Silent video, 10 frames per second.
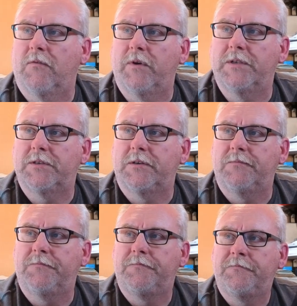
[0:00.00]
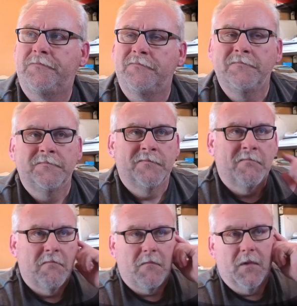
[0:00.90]
wizard.
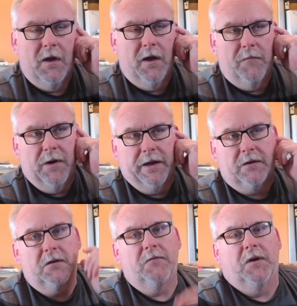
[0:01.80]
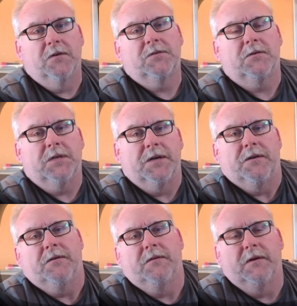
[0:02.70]
I could have also
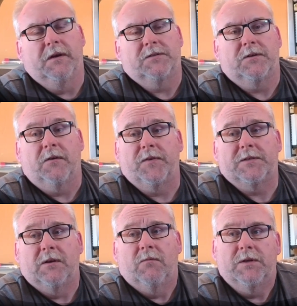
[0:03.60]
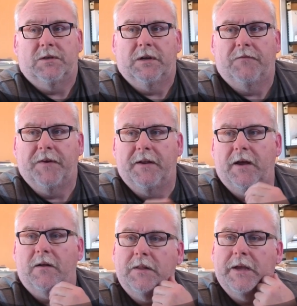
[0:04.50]
done a surfacing wizard, I found
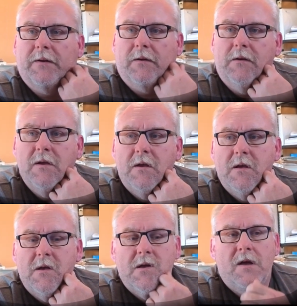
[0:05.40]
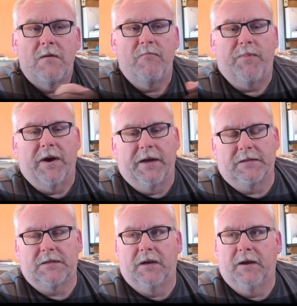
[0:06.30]
out later,
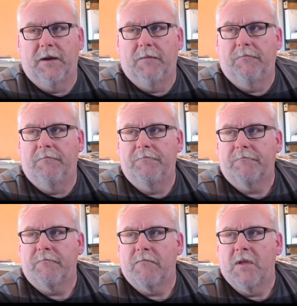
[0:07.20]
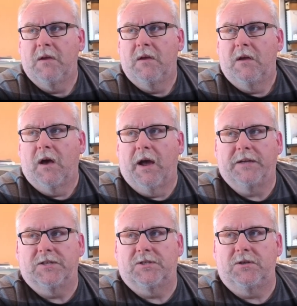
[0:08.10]
but I
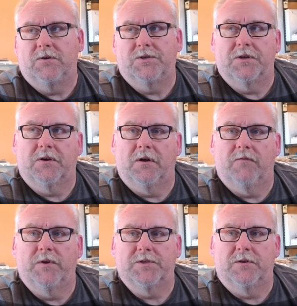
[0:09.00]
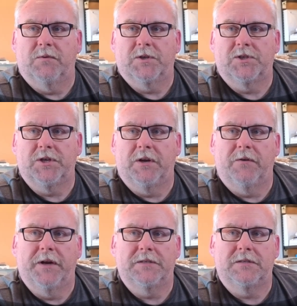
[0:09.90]
just use the curve wizard, which
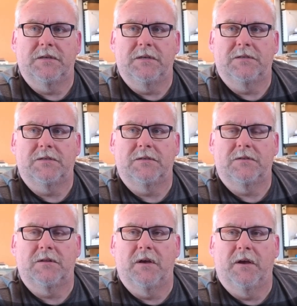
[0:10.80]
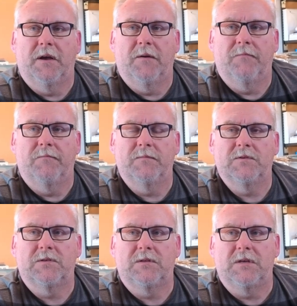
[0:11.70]
generates these
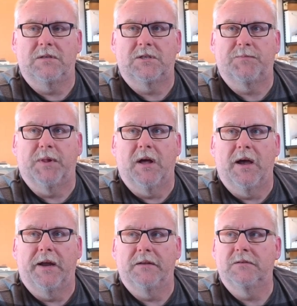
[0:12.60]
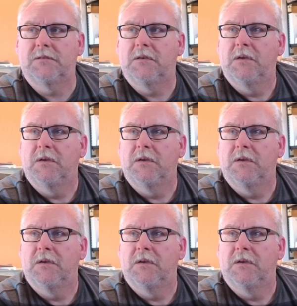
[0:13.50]
splines.